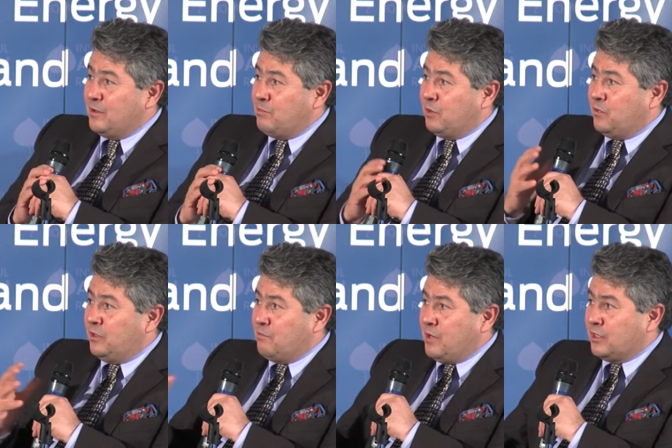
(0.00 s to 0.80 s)
between
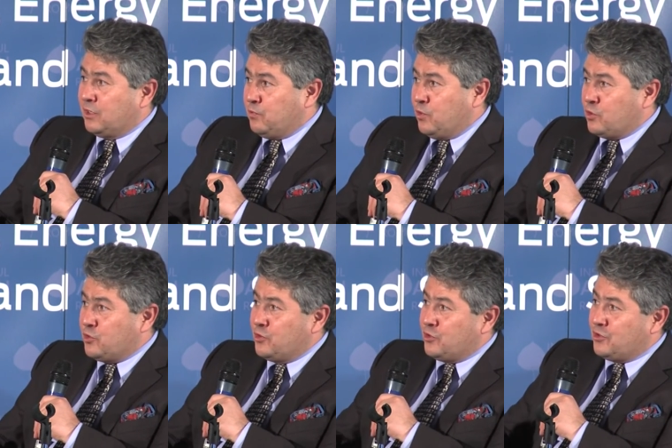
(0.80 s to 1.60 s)
the market
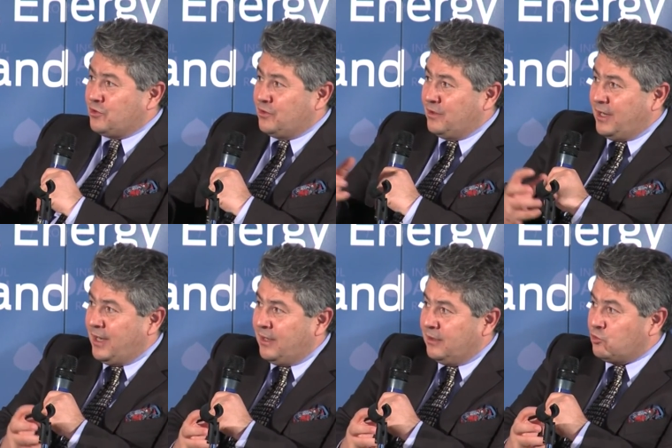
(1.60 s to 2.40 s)
forces
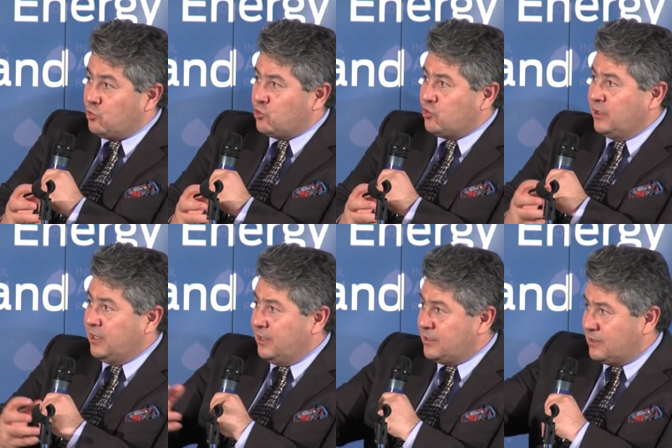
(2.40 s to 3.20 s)
and the social
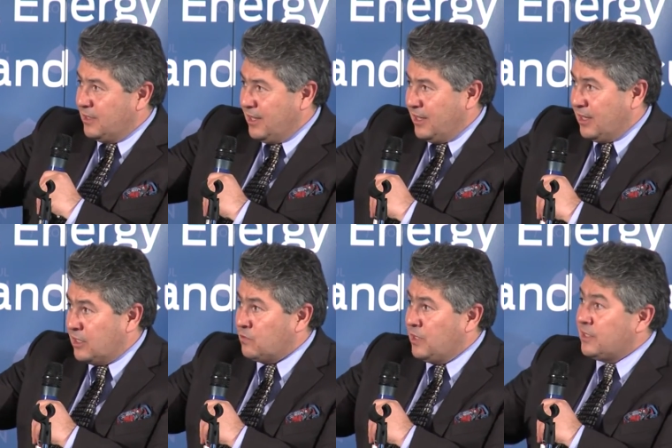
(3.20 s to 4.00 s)
needs
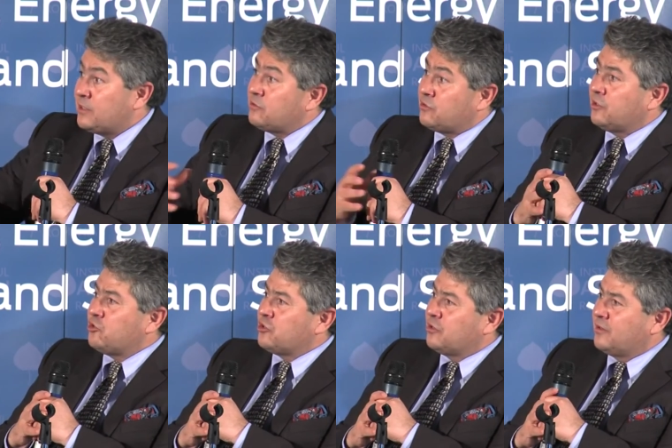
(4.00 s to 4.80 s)
as well as
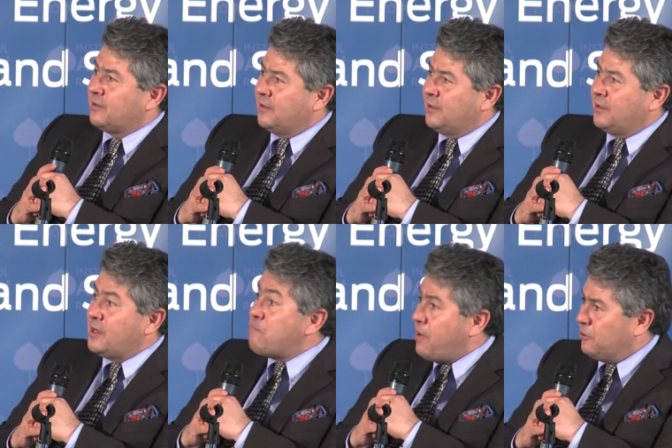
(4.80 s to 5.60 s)
strategic
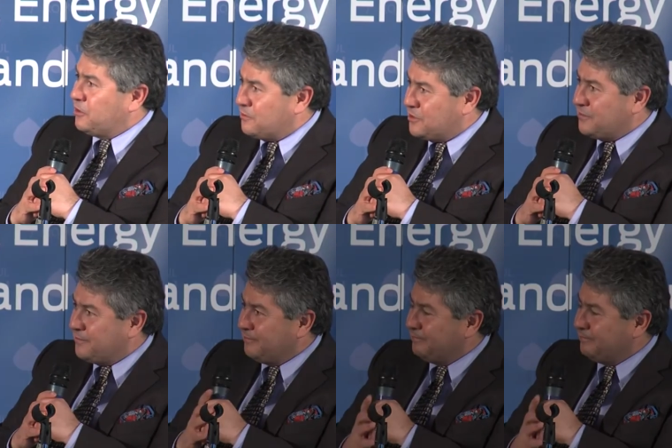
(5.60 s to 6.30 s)
imperatives.